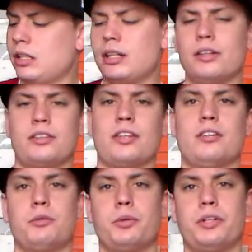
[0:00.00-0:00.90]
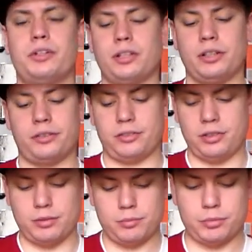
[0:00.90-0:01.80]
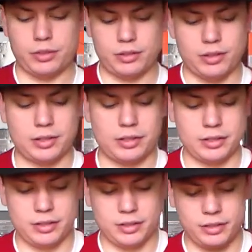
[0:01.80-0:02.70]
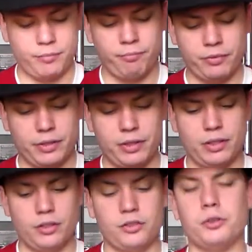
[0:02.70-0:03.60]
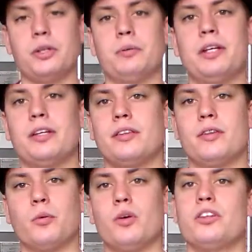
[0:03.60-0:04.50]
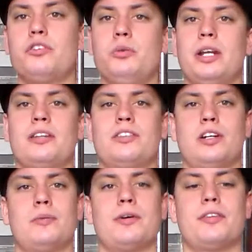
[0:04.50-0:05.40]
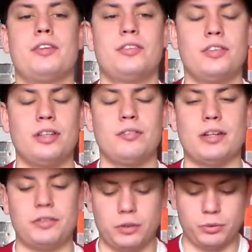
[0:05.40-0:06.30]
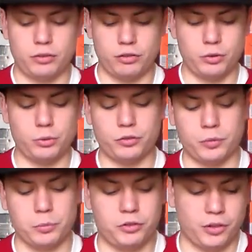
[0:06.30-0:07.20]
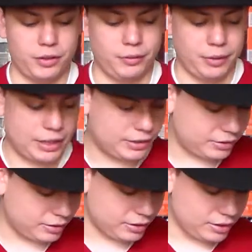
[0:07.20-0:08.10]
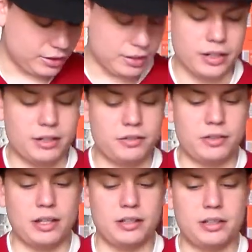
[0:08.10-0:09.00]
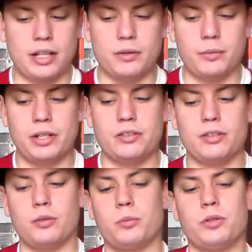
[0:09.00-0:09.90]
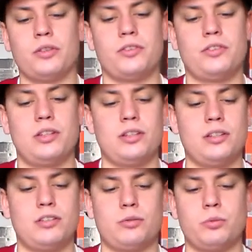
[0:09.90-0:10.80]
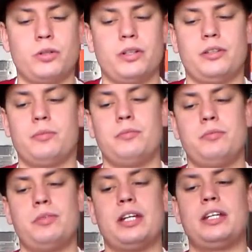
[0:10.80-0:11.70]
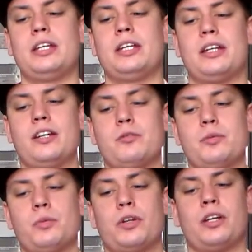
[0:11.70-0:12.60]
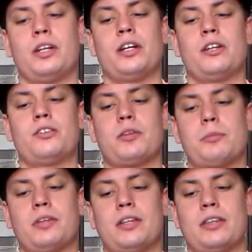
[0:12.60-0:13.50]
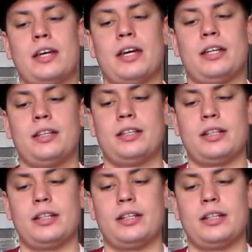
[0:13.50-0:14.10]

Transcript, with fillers: I don't know, it's kind of a weird color scheme, but uh, so anyway, the one tweet I saw about these didn't even have to do with the shoe. It was from Jerry Rice, and it said, "Can't wait till the world sees what Nike and I have been working on," or something like that.